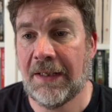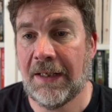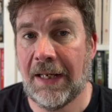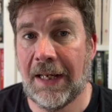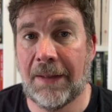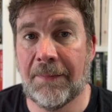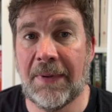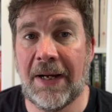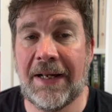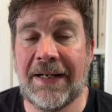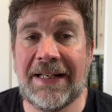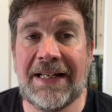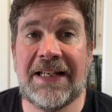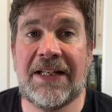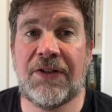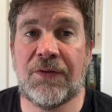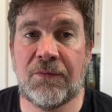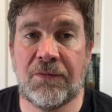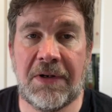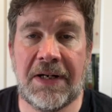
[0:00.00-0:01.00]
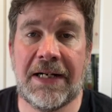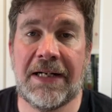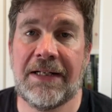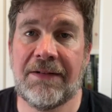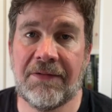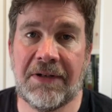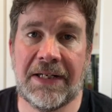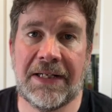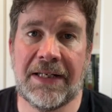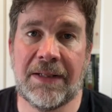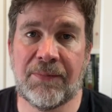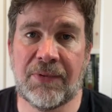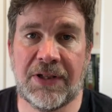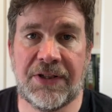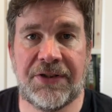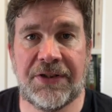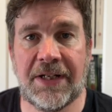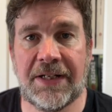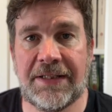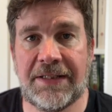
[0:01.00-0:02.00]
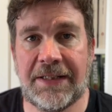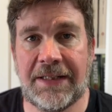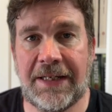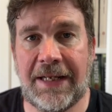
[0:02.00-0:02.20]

um, and it is really really appreciated.